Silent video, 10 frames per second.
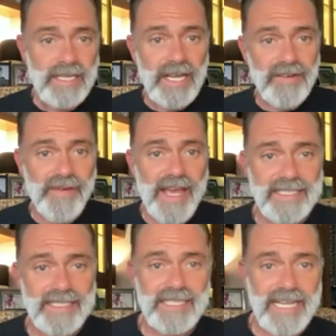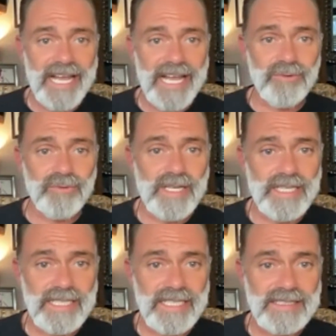affect how
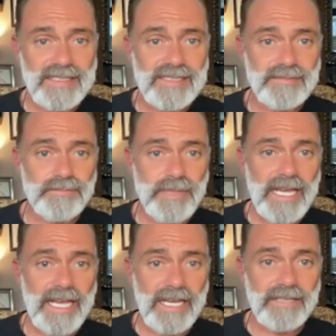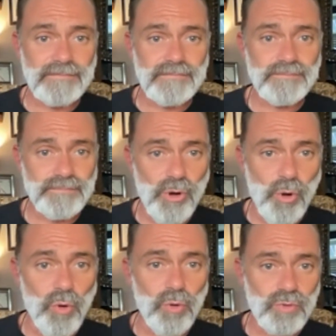he is playing
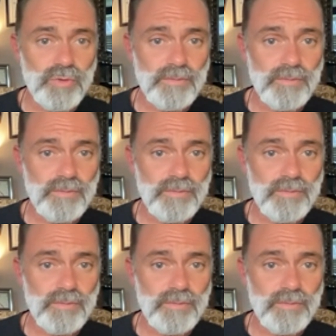Paul.